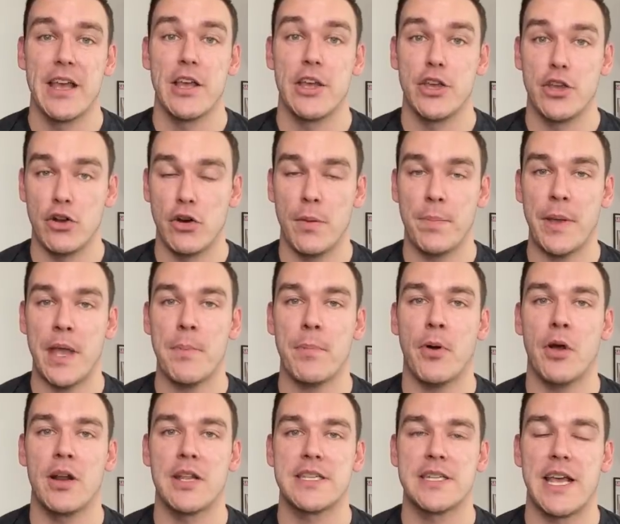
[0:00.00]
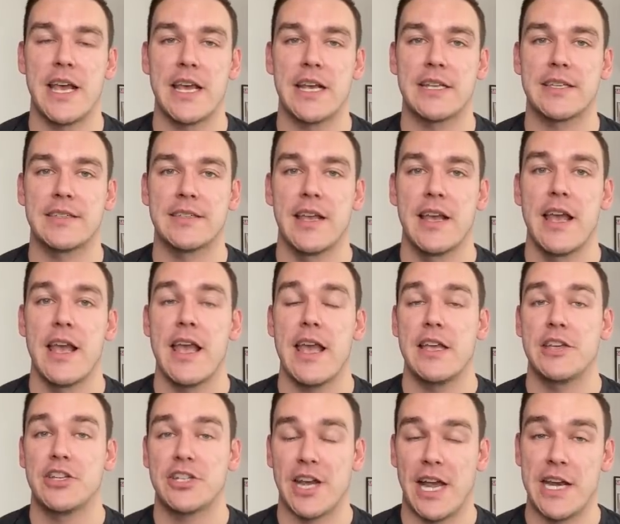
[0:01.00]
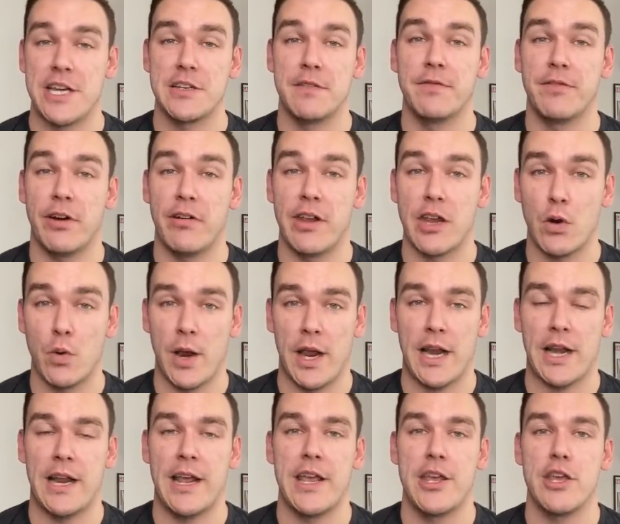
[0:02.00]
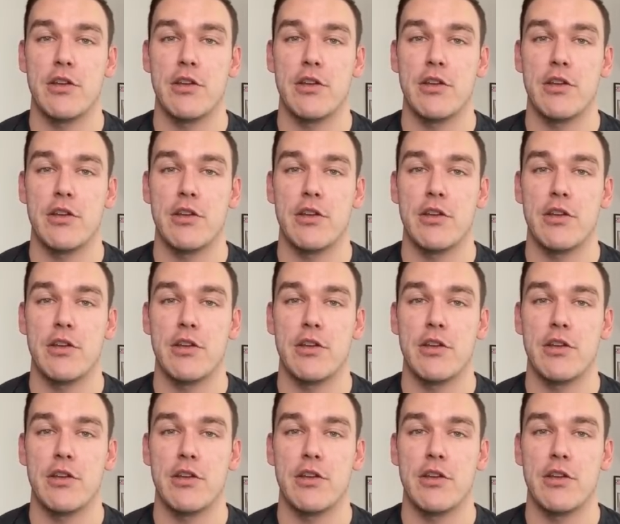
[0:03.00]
European politics is changing very quickly.